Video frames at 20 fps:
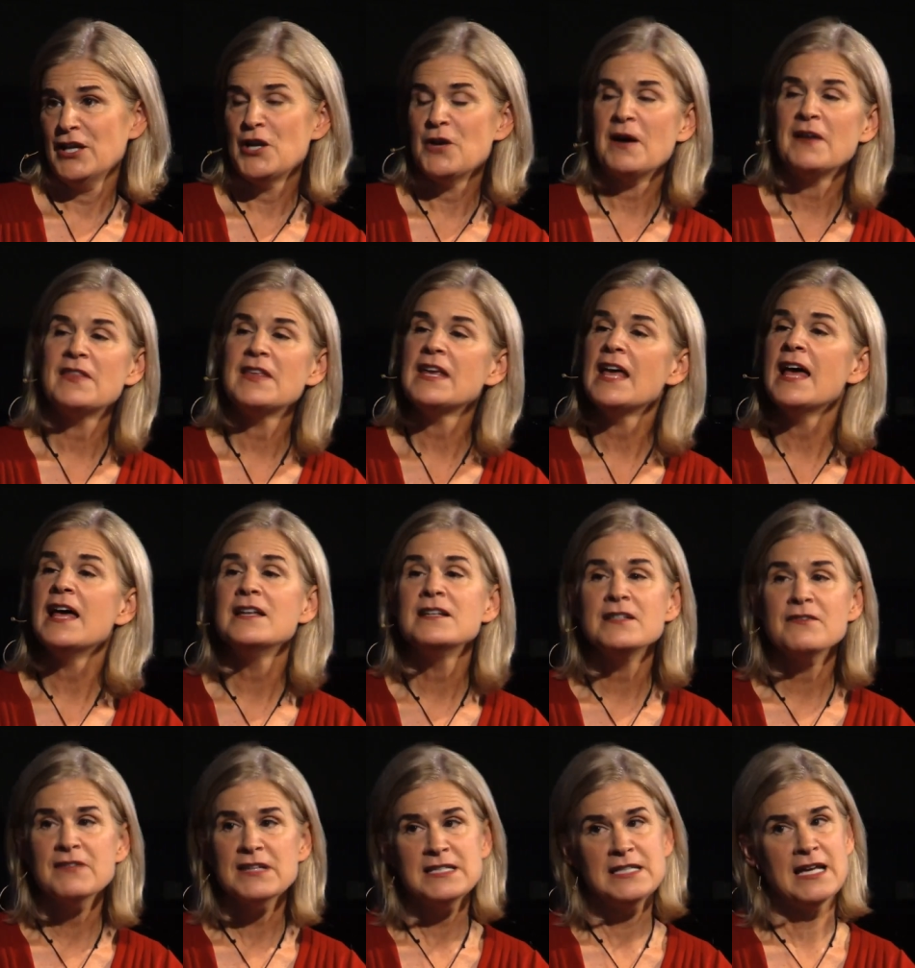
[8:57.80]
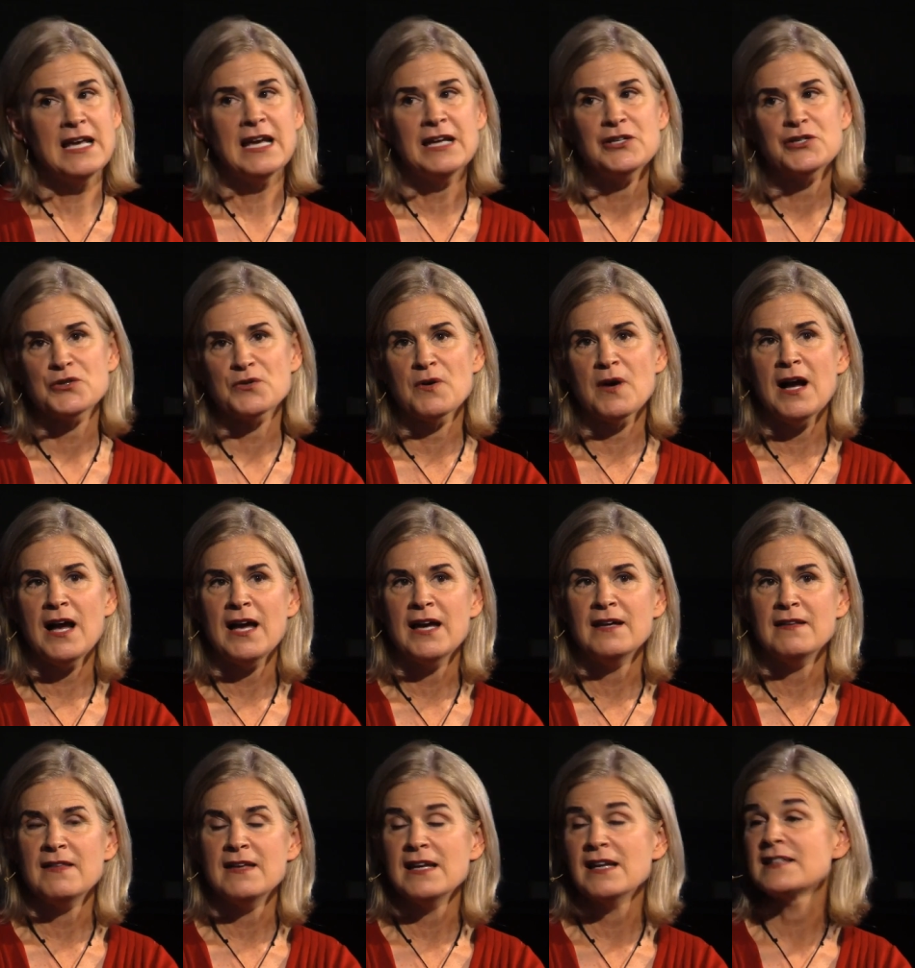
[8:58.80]
you know, at the end of the day,
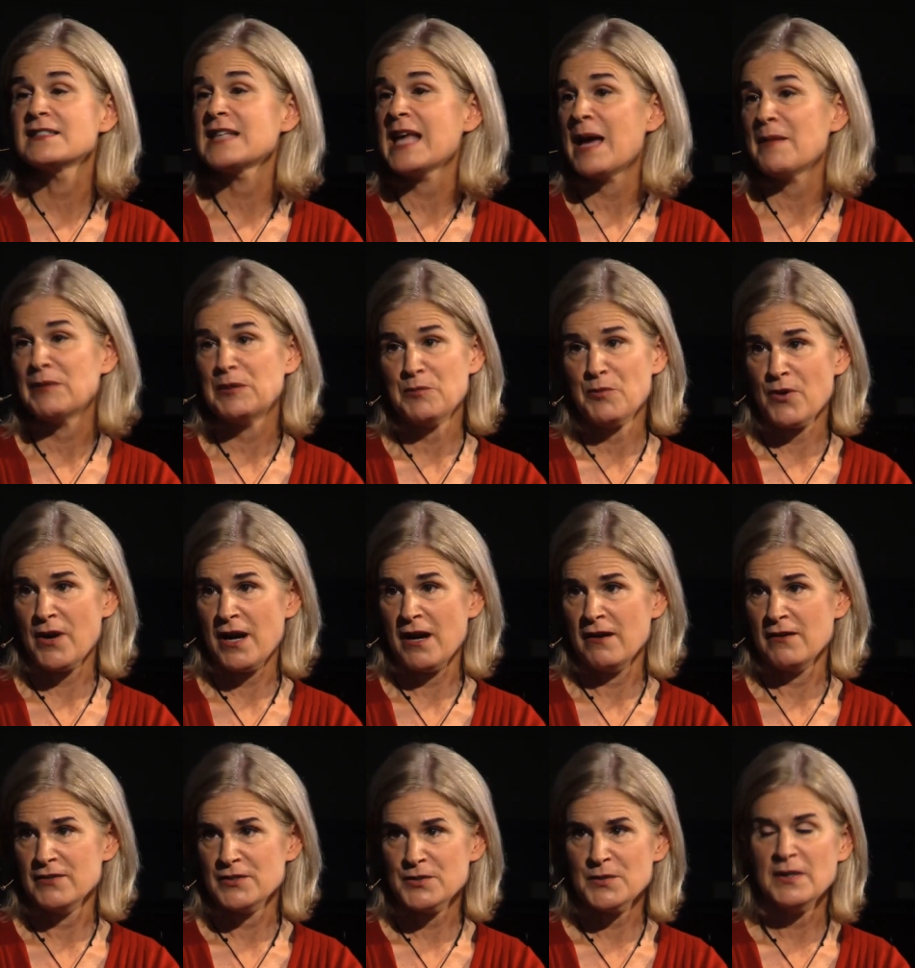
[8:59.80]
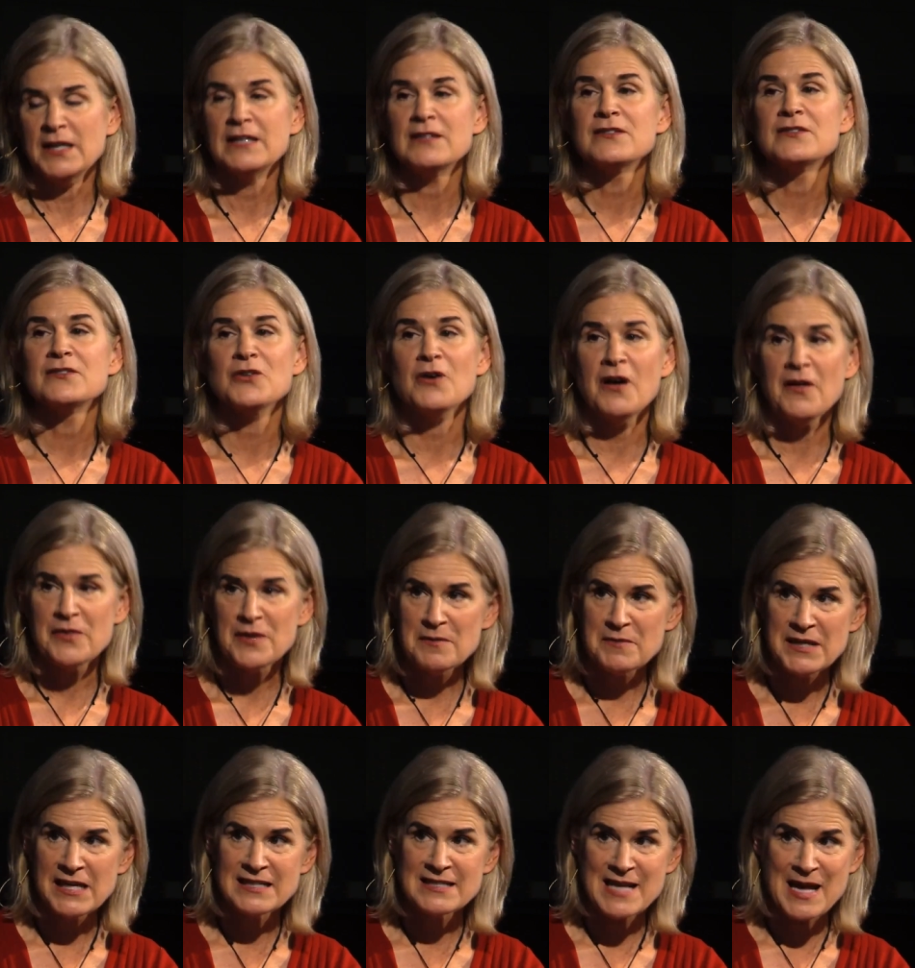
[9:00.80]
try the Examen prayer. So I taught
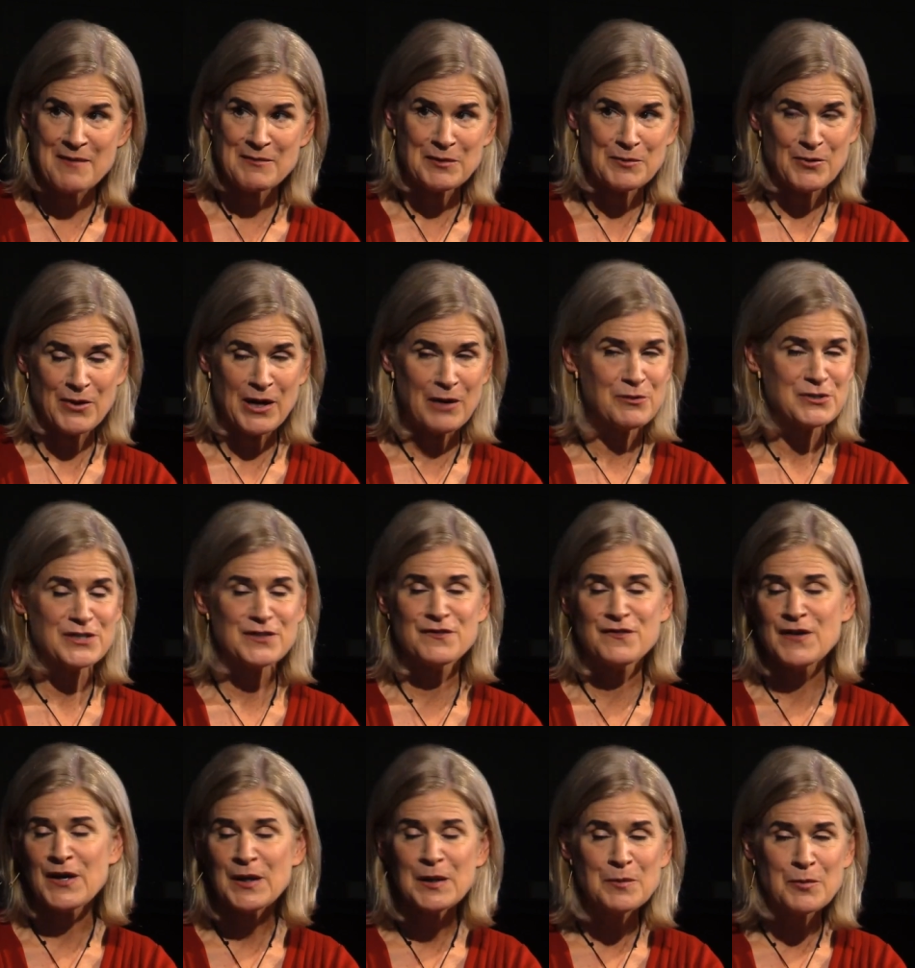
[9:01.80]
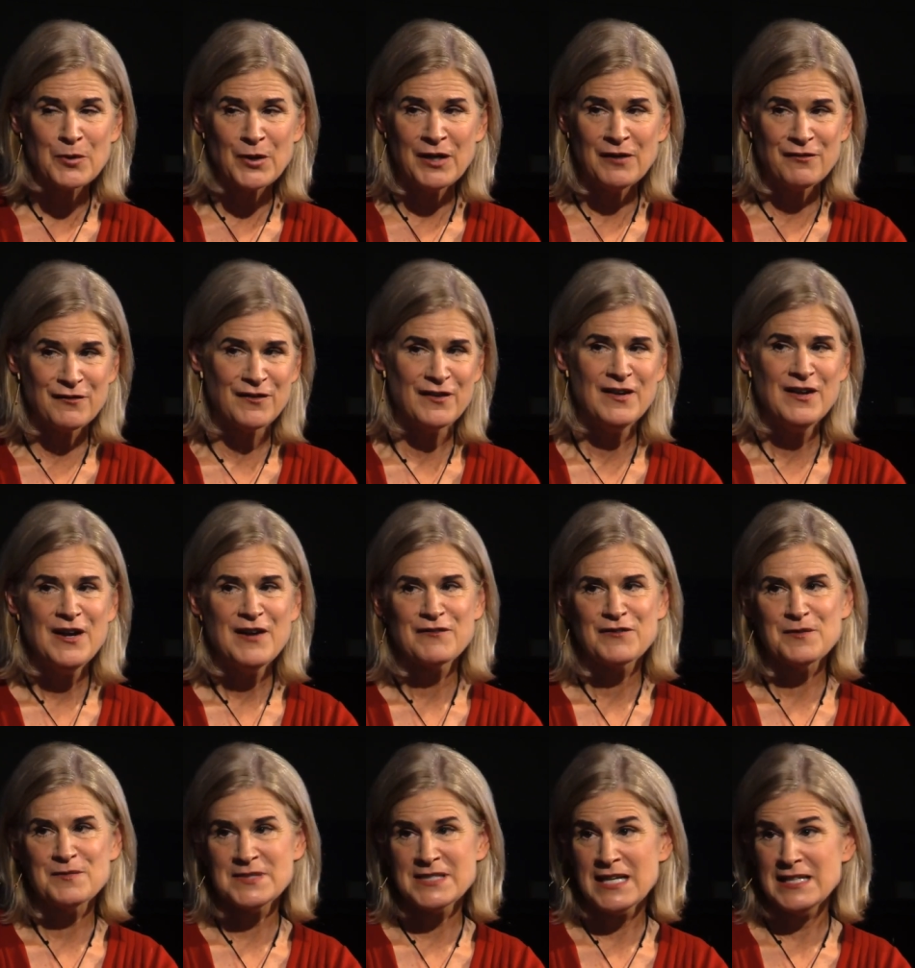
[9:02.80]
them the Examen prayer, which is very brief yeah.
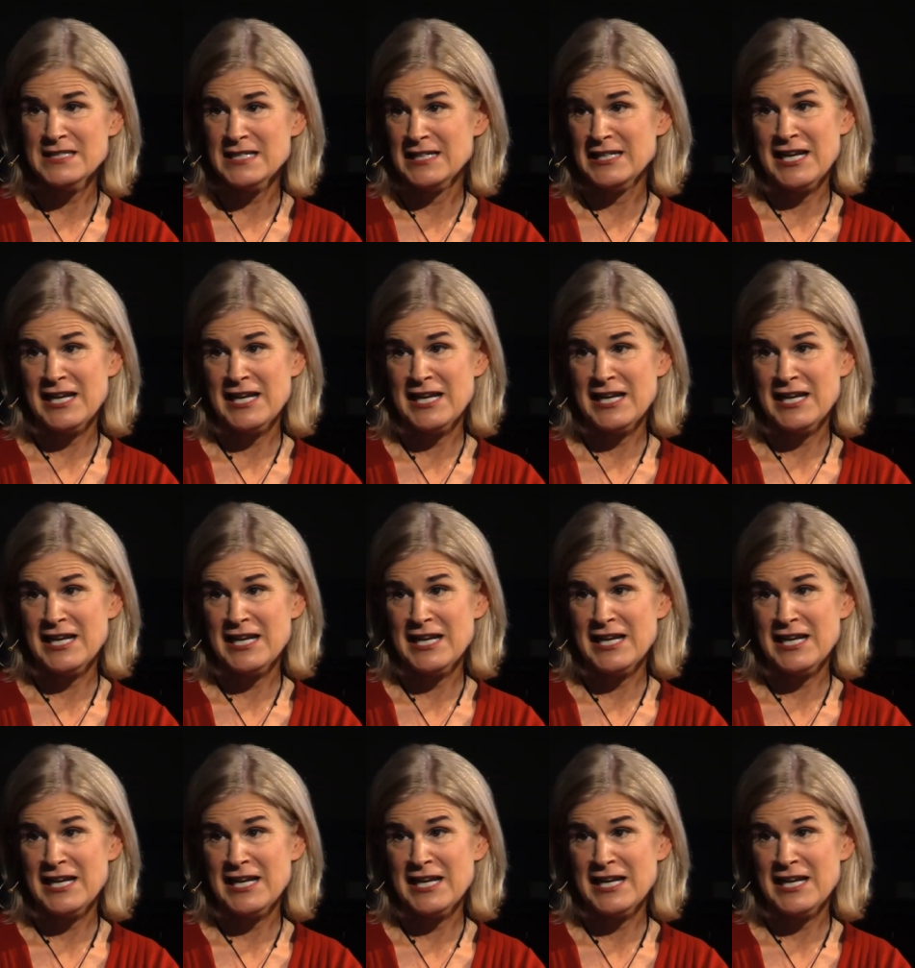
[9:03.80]
from St.